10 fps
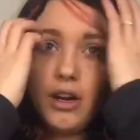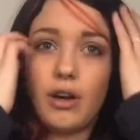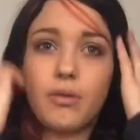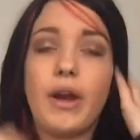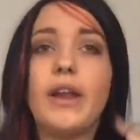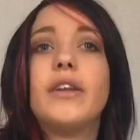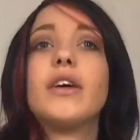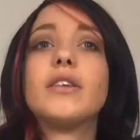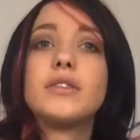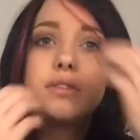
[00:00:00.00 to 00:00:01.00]

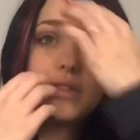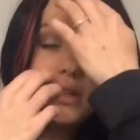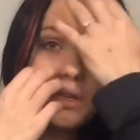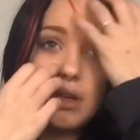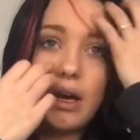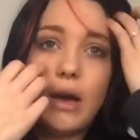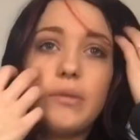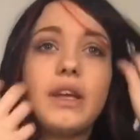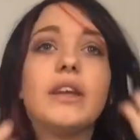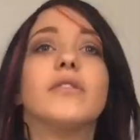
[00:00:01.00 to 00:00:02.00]
horrendous. I
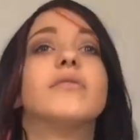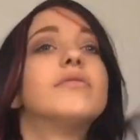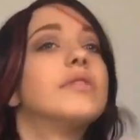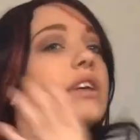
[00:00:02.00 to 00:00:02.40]
mean,